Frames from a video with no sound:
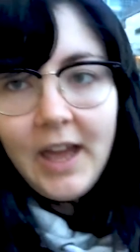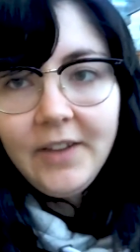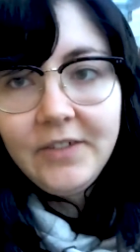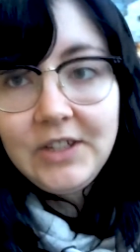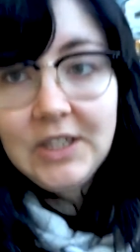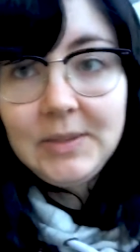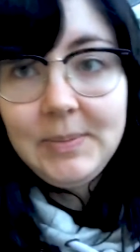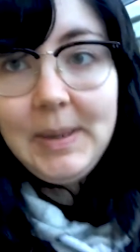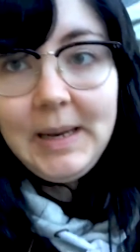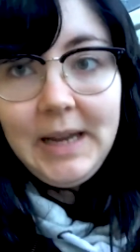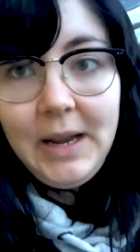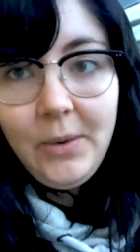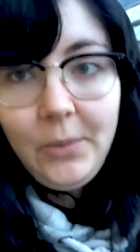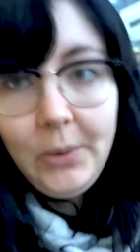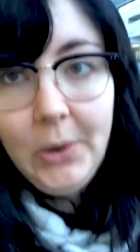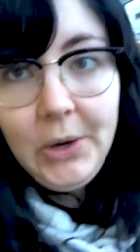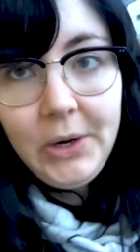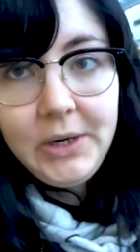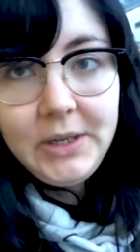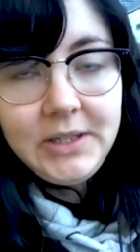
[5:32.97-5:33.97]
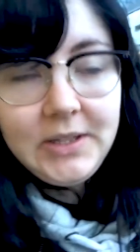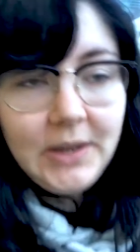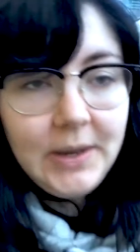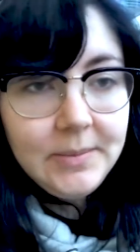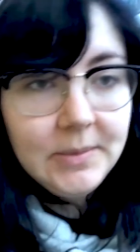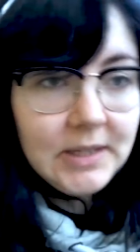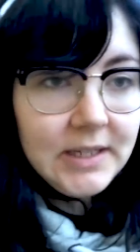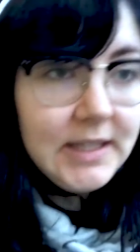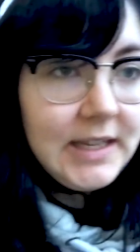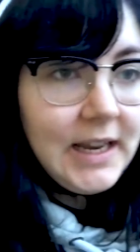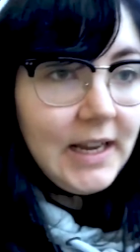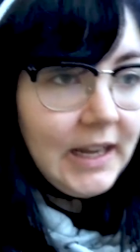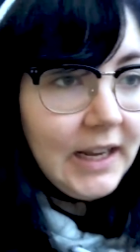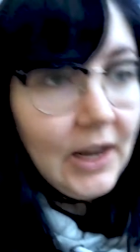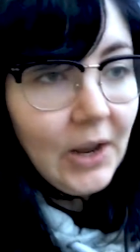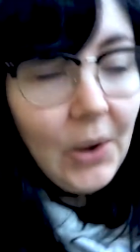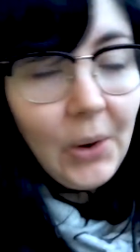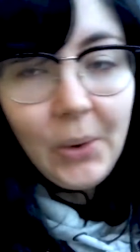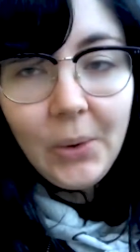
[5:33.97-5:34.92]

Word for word: I've just been at work so I'm just heading